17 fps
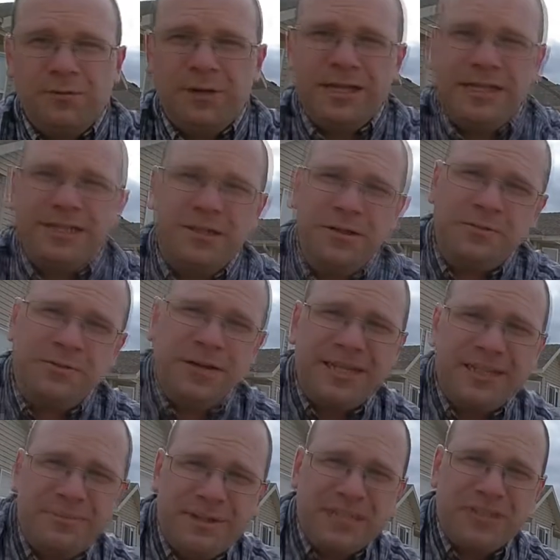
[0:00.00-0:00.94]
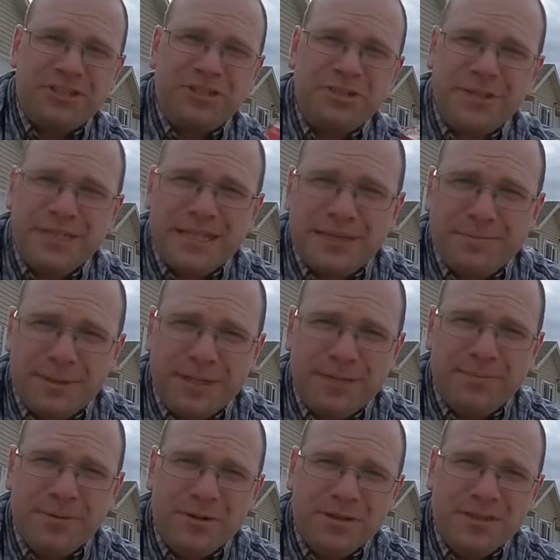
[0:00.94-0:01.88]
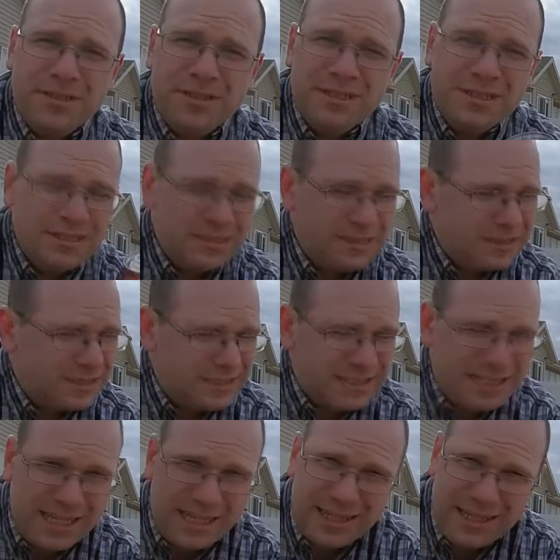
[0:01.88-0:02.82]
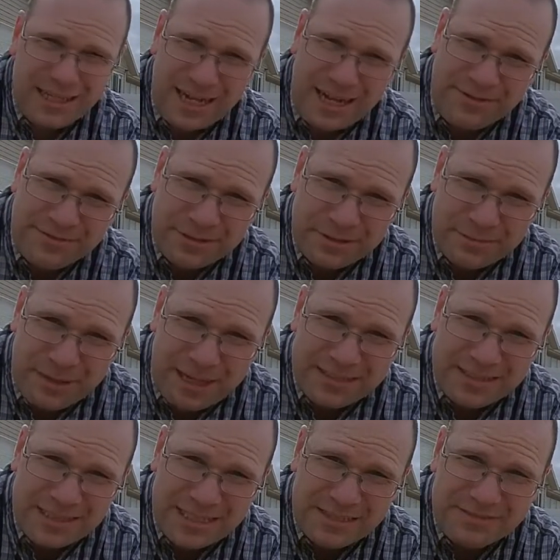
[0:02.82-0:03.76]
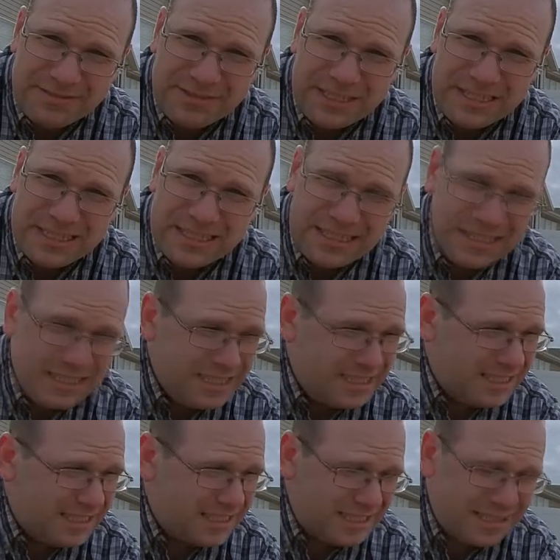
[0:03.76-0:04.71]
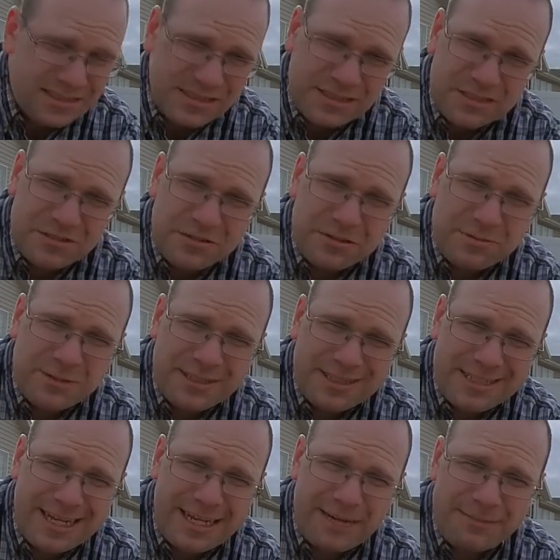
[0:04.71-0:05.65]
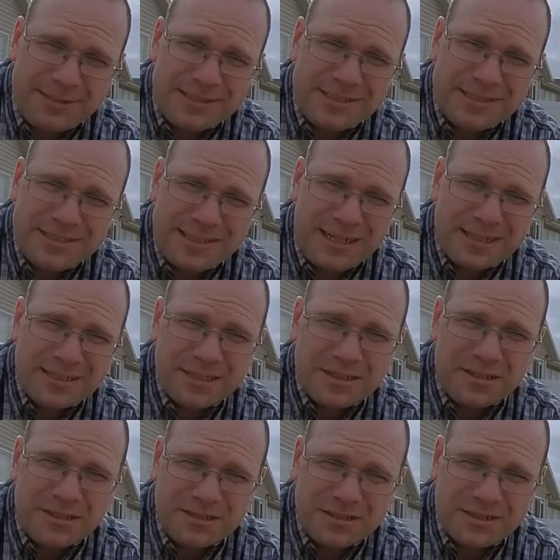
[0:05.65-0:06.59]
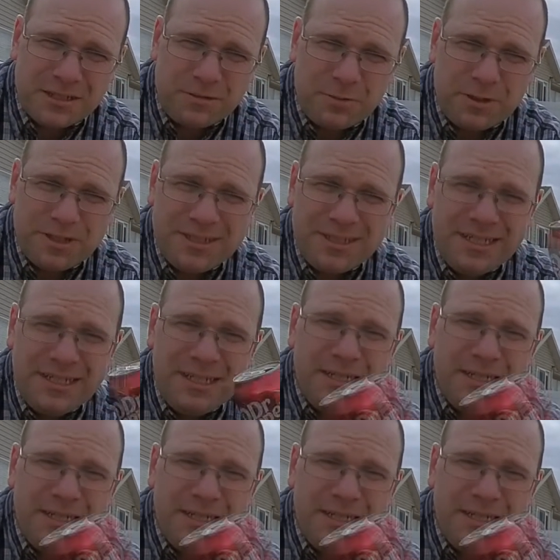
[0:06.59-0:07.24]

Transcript: While I don't recommend shooting at people, you can tell that after about 10 feet, it doesn't do as much damage. It's not going to hurt someone.